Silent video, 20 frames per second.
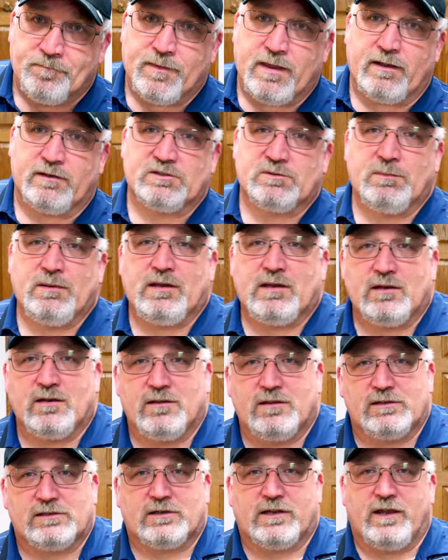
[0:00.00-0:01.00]
Now, speaking
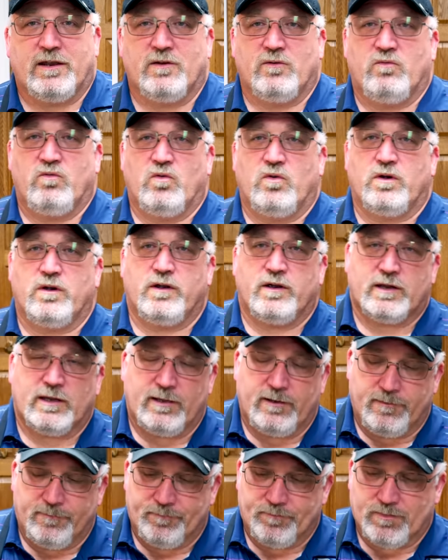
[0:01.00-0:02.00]
of this kind of work,
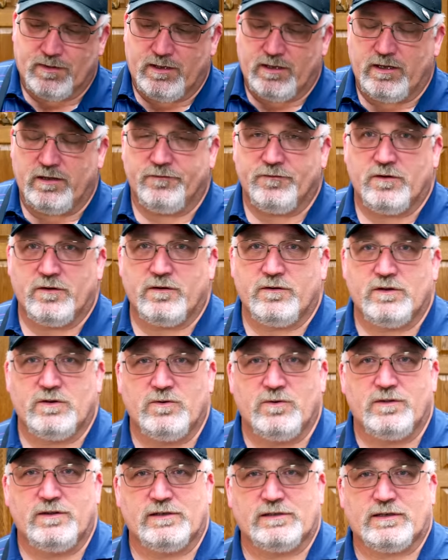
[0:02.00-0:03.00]
if you're
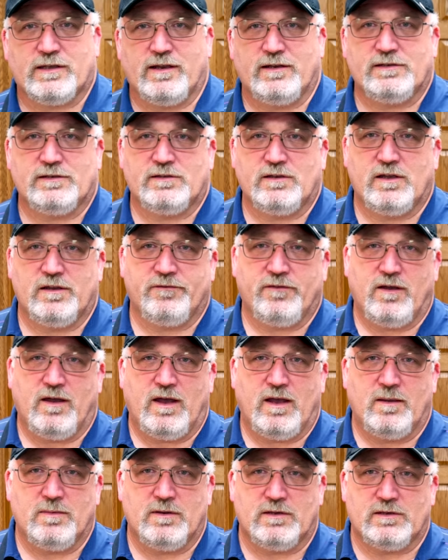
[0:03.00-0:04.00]
doing this kind of stuff,
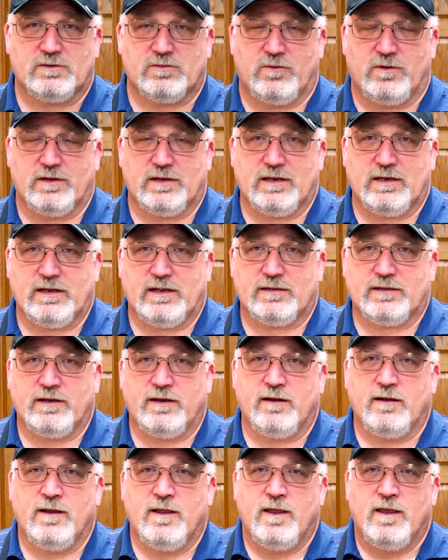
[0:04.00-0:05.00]
hobbyists want to get out
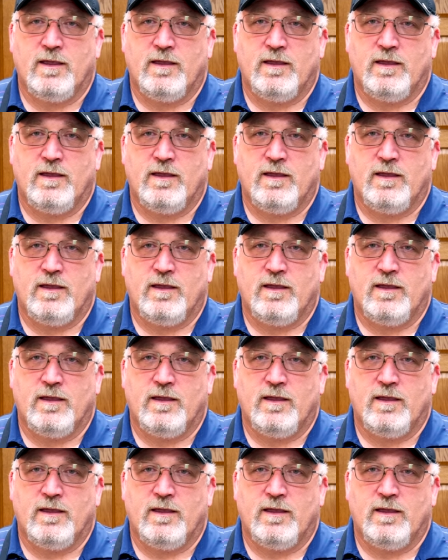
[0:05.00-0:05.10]
there,